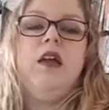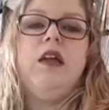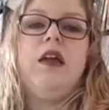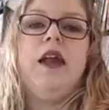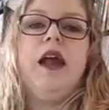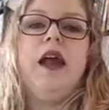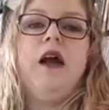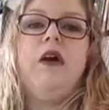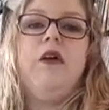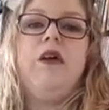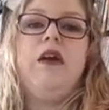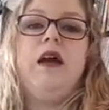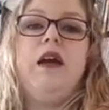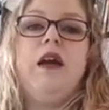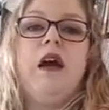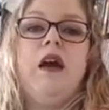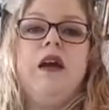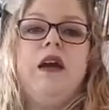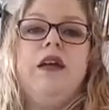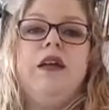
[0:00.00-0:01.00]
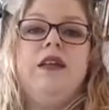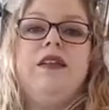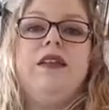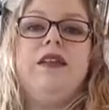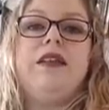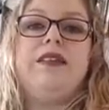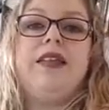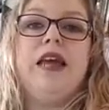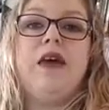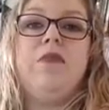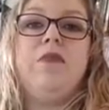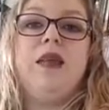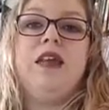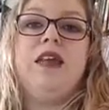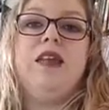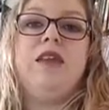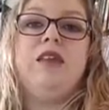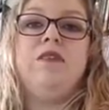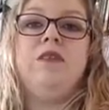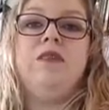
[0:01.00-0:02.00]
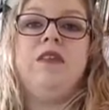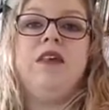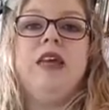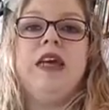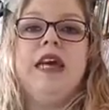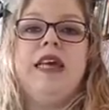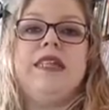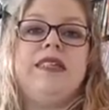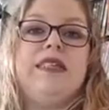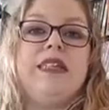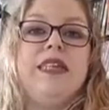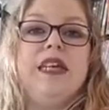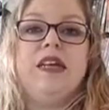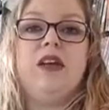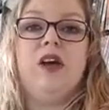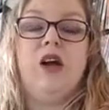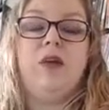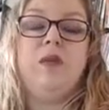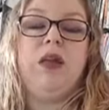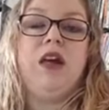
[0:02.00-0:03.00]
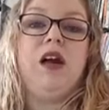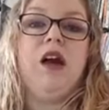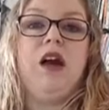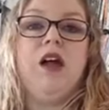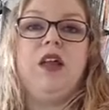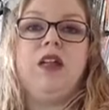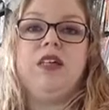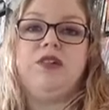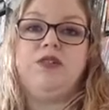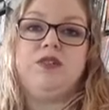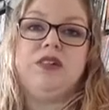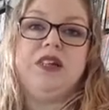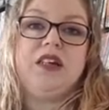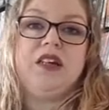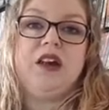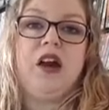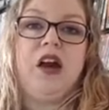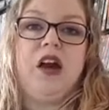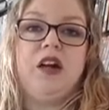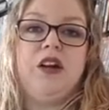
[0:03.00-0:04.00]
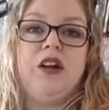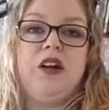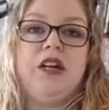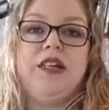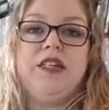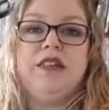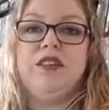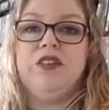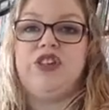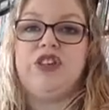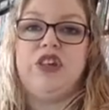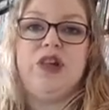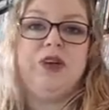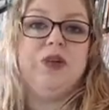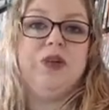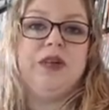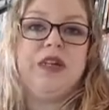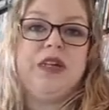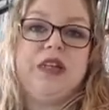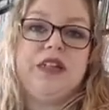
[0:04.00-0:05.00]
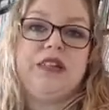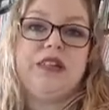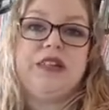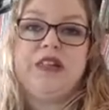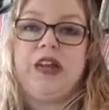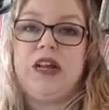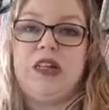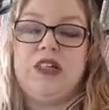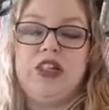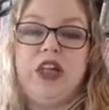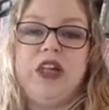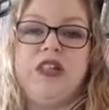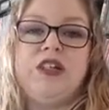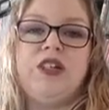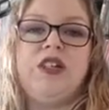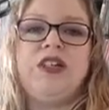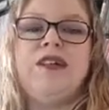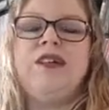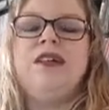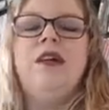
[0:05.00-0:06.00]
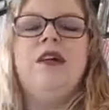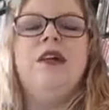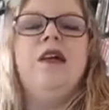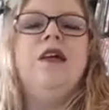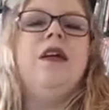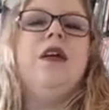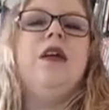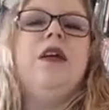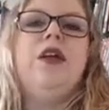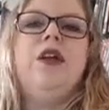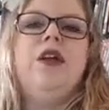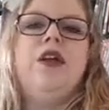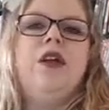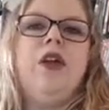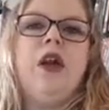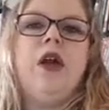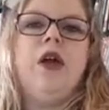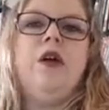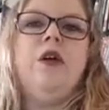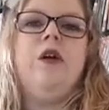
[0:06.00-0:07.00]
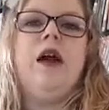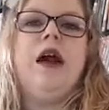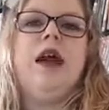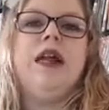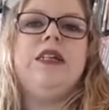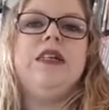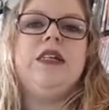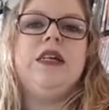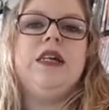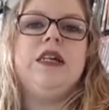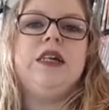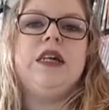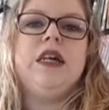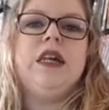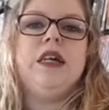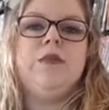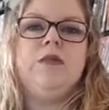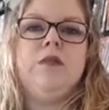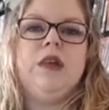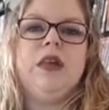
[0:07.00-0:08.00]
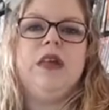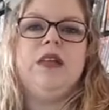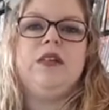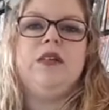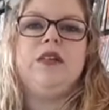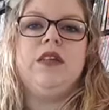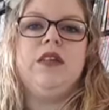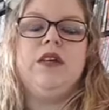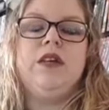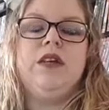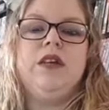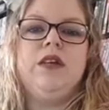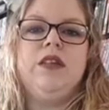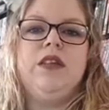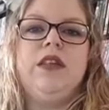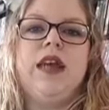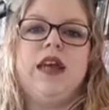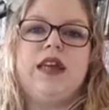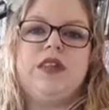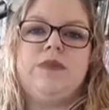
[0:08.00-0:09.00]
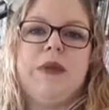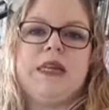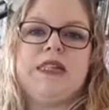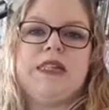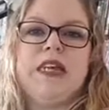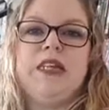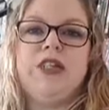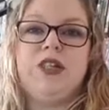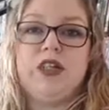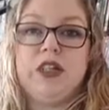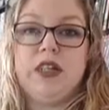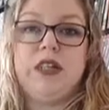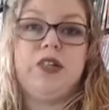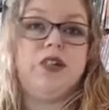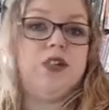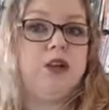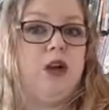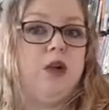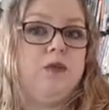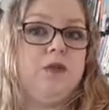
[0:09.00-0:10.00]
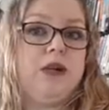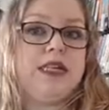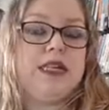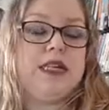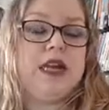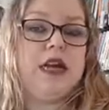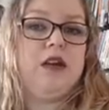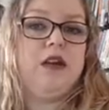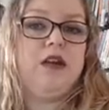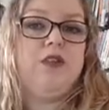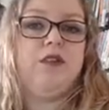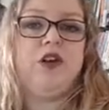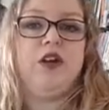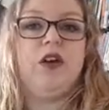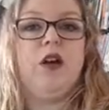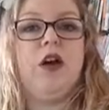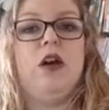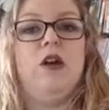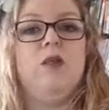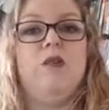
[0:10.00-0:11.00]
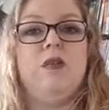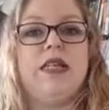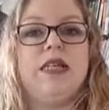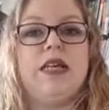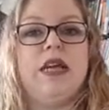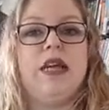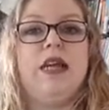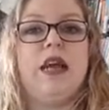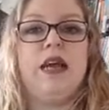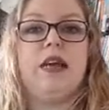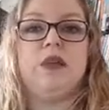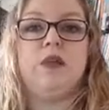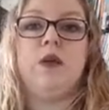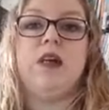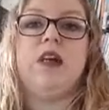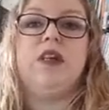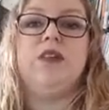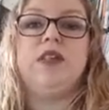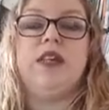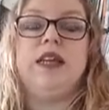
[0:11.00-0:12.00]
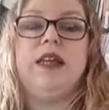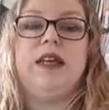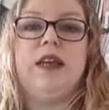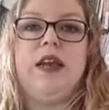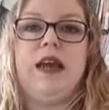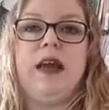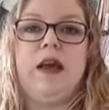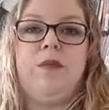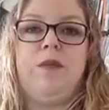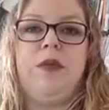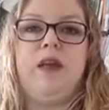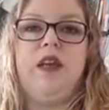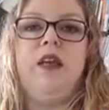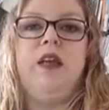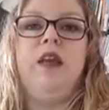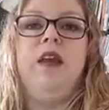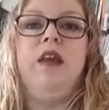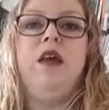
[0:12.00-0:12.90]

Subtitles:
Now, does that mean it's the end all be all, it's written in concrete and stone and it's not changing? No. Ideally, it means the expectation is you're home by 10. If you're not home by 10, X, Y, or Z can happen.